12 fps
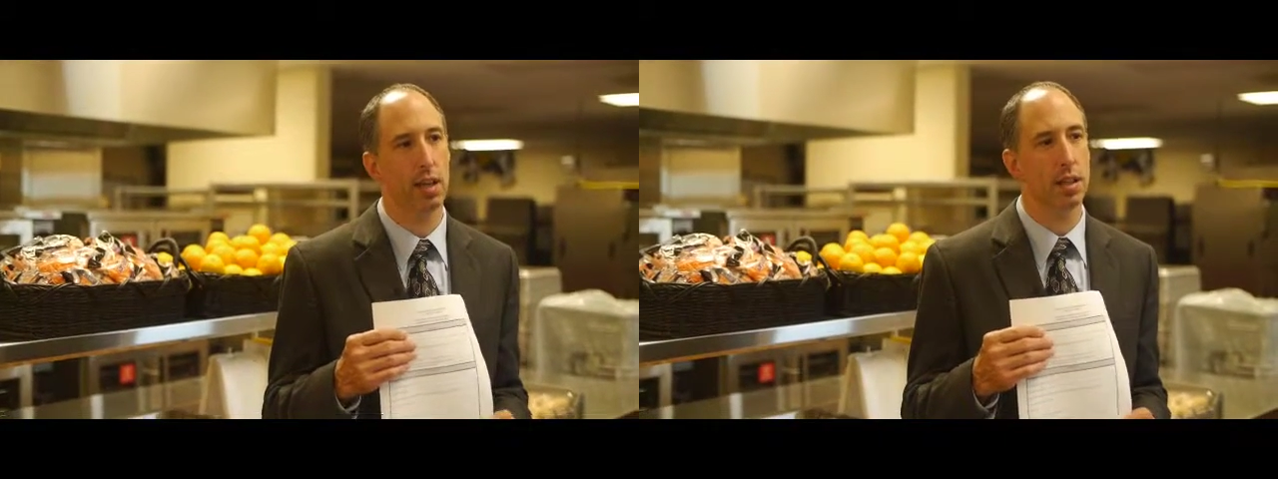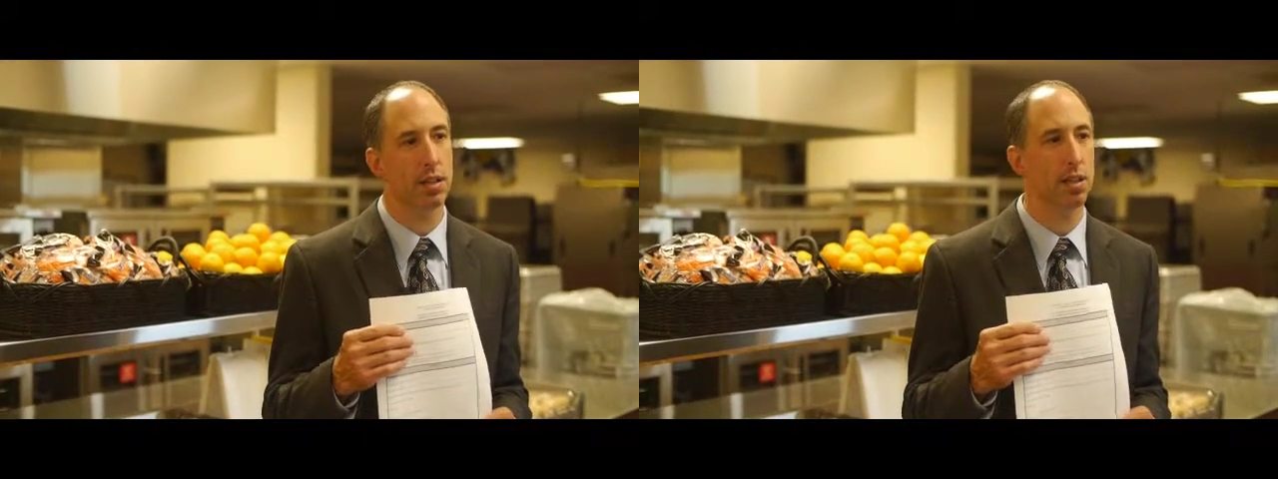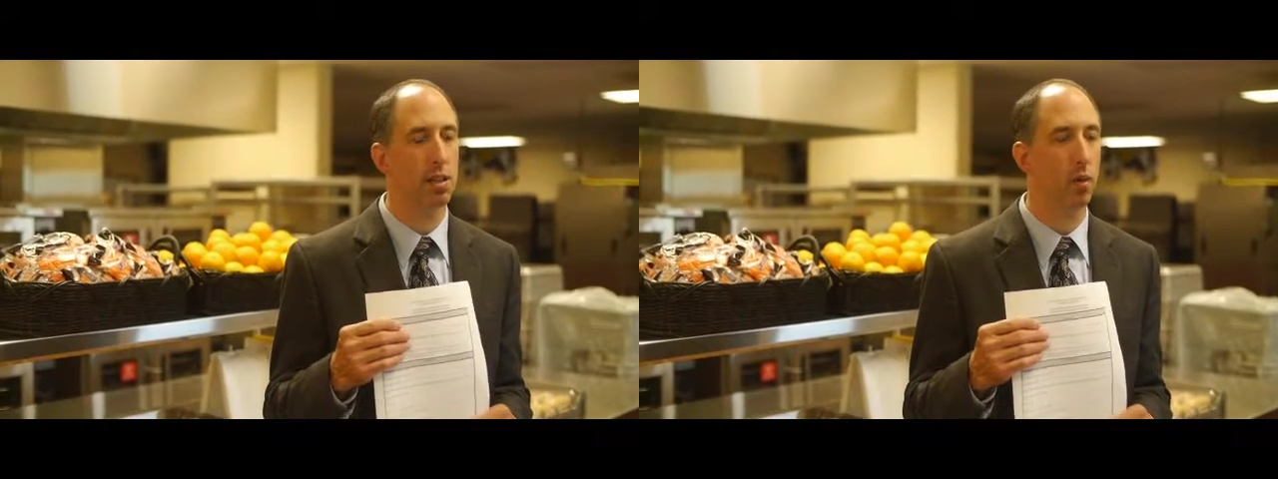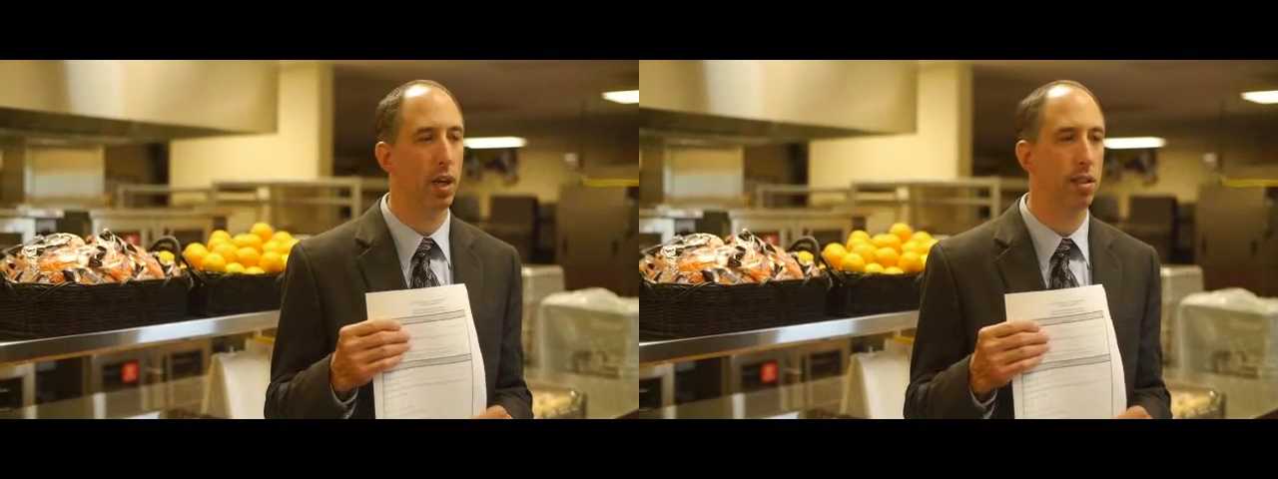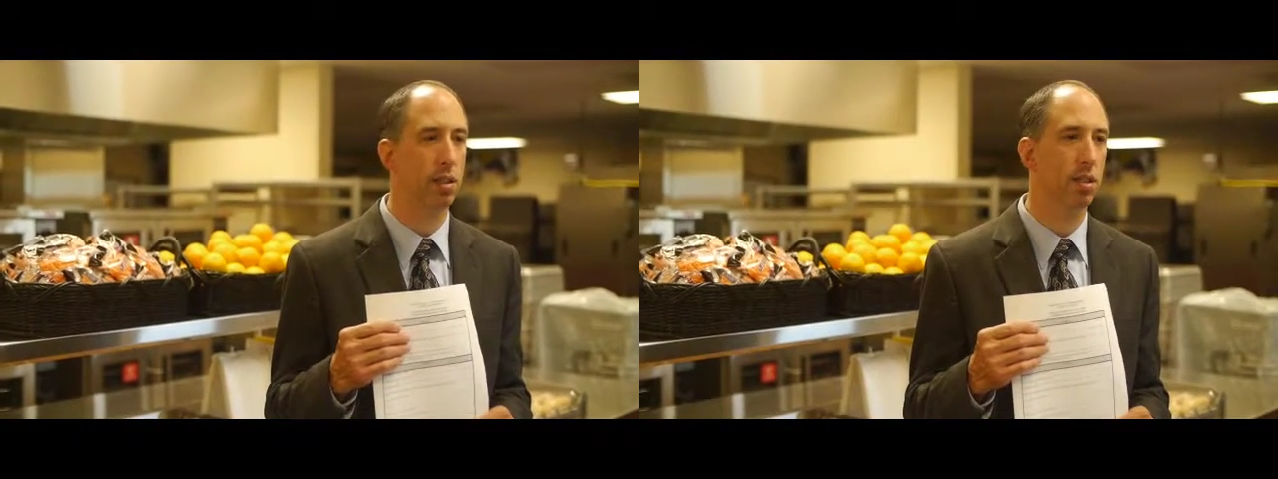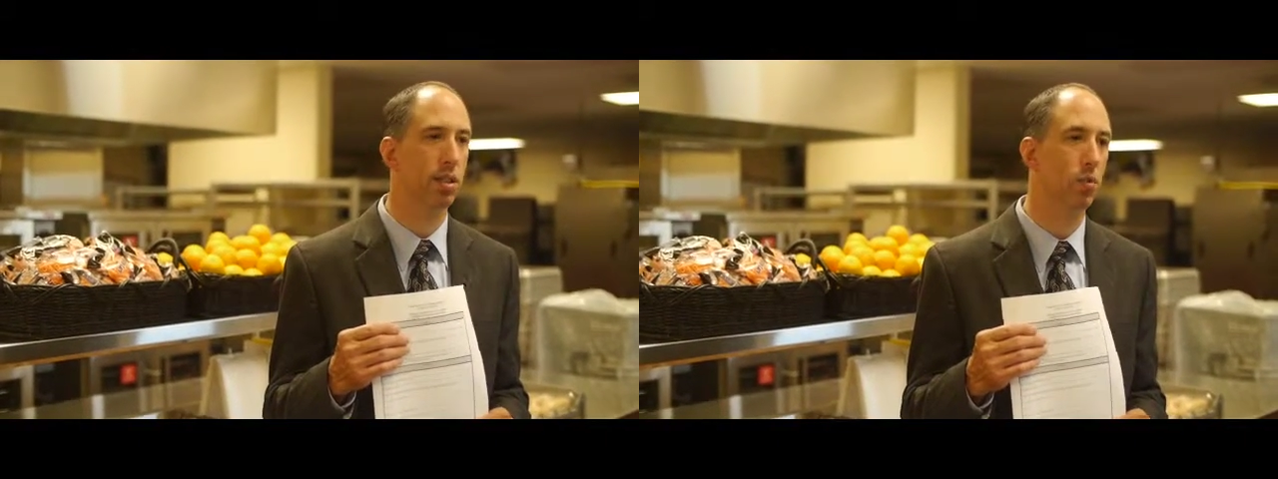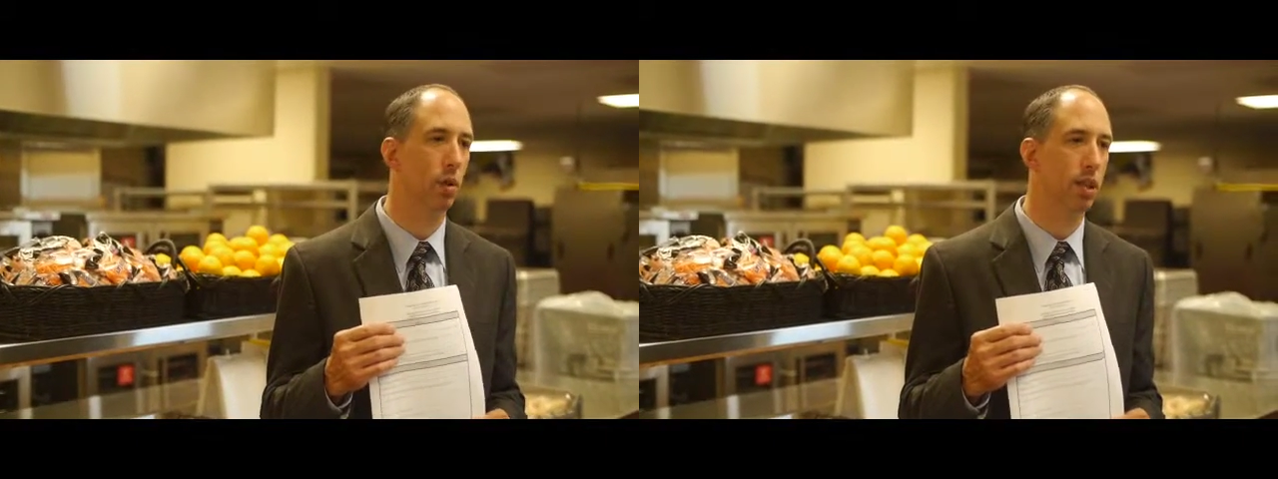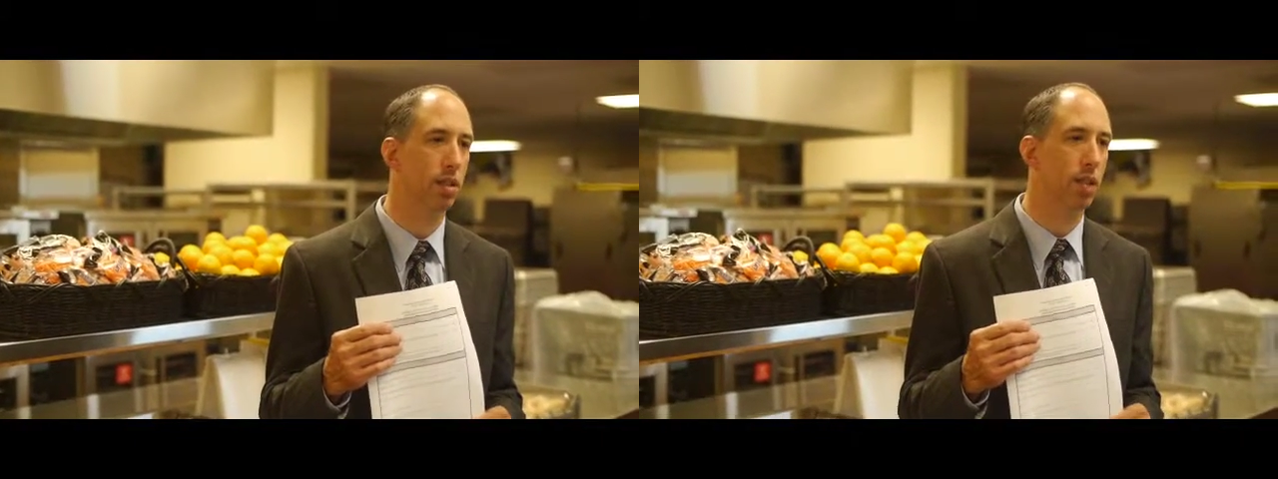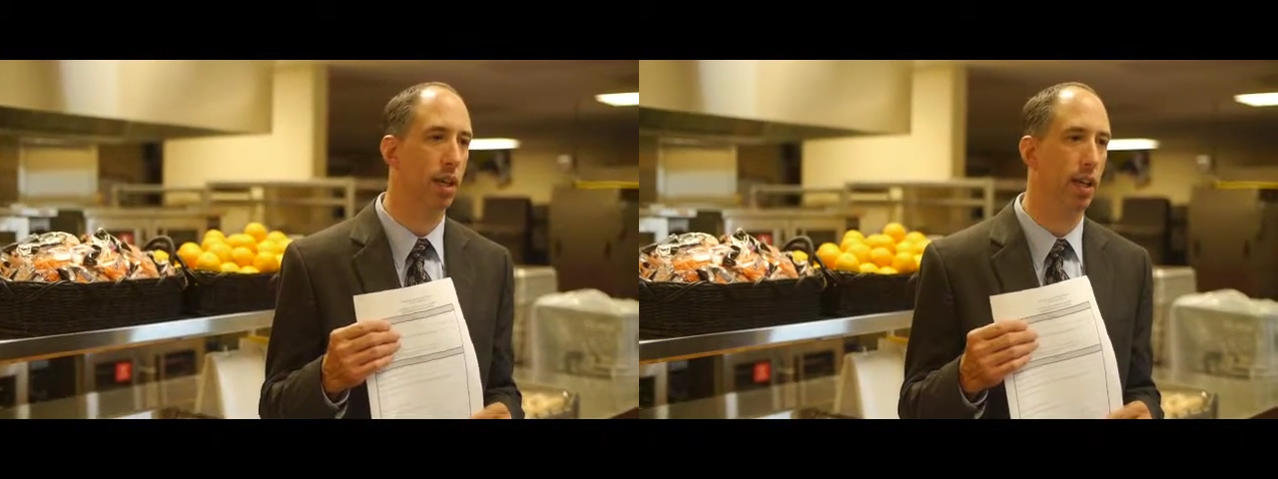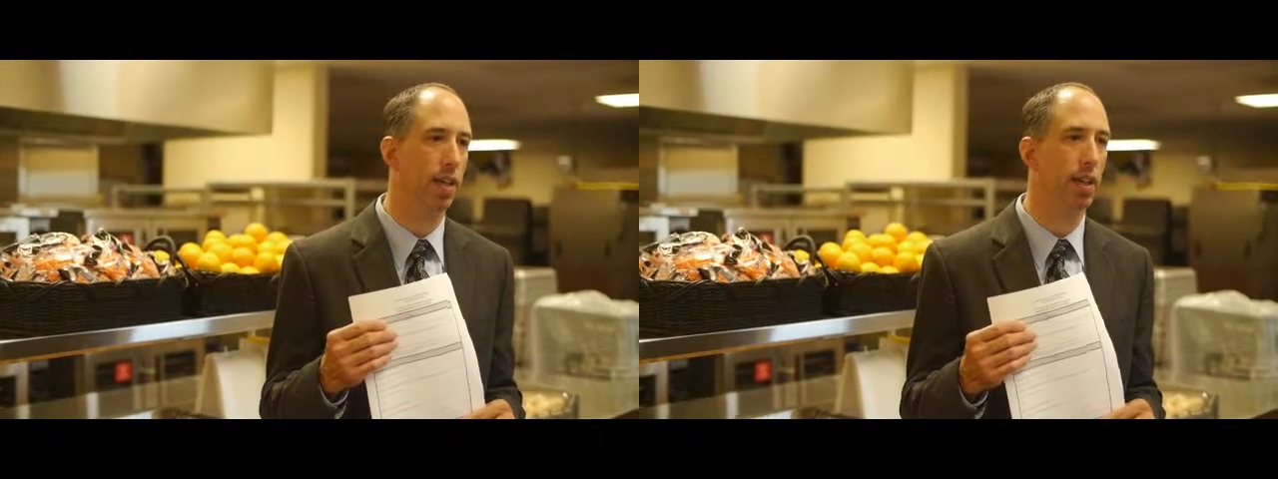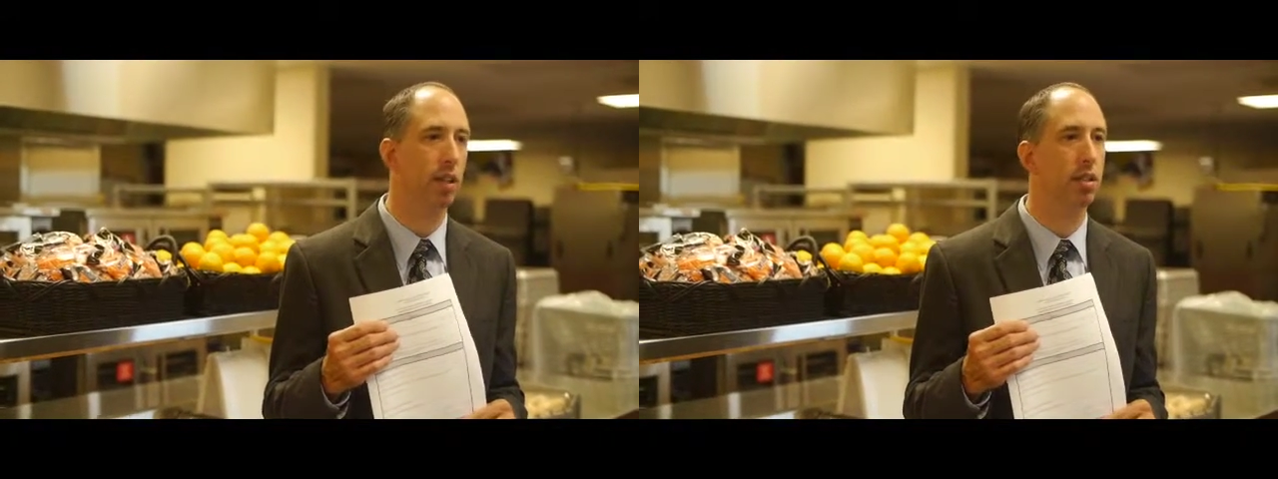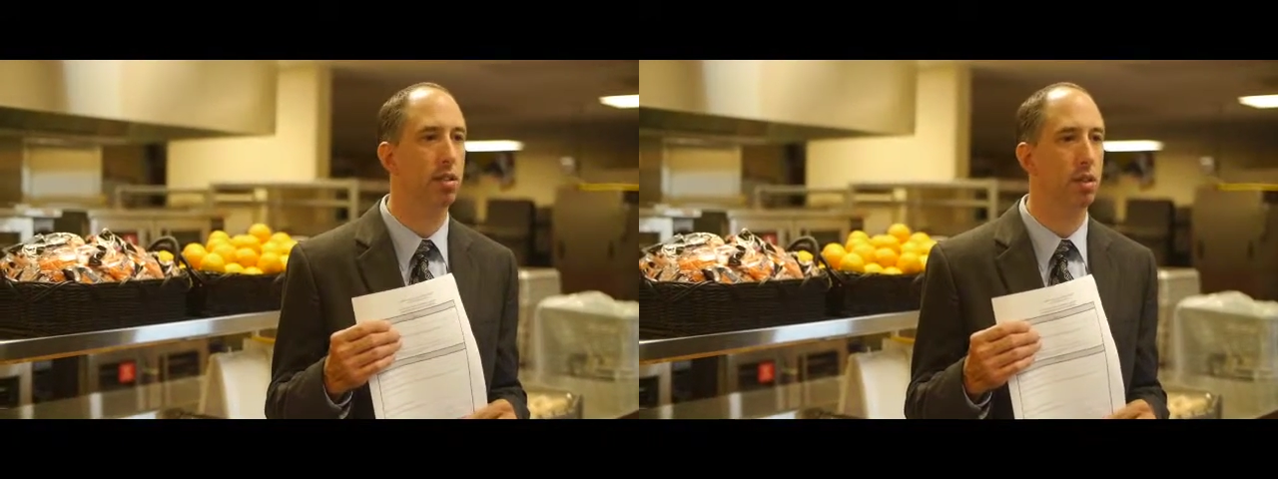situation in which they need